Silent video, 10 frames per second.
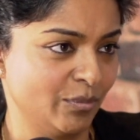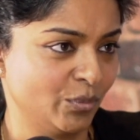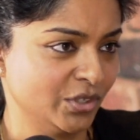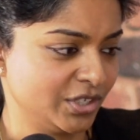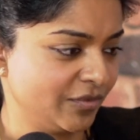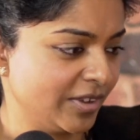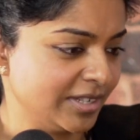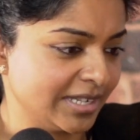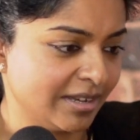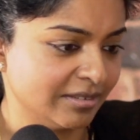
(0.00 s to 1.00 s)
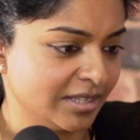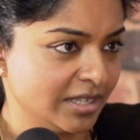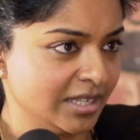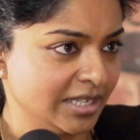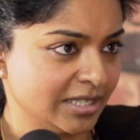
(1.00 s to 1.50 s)
Once you find out
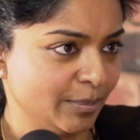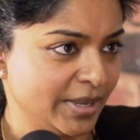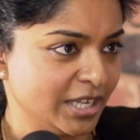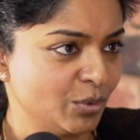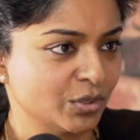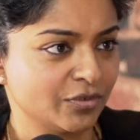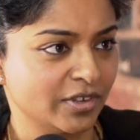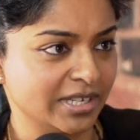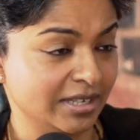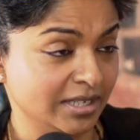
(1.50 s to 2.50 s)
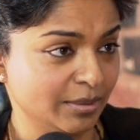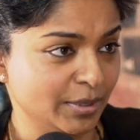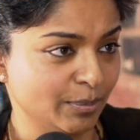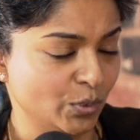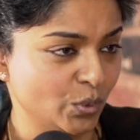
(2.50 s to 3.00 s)
a little bit, you want to find out a little
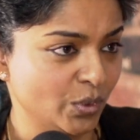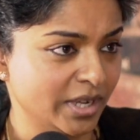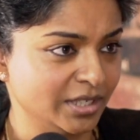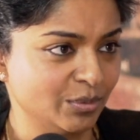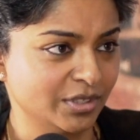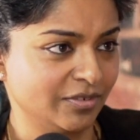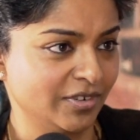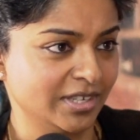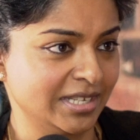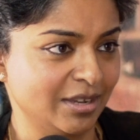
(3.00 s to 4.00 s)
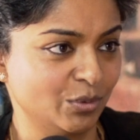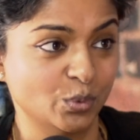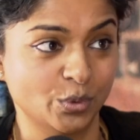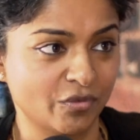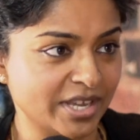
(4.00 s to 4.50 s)
bit more, and you want to find out
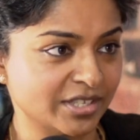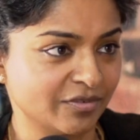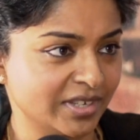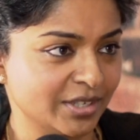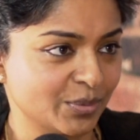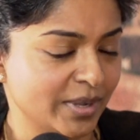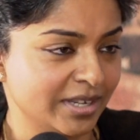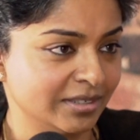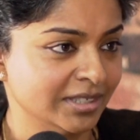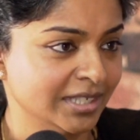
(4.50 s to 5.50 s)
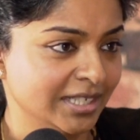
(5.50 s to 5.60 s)
all the rest of it as well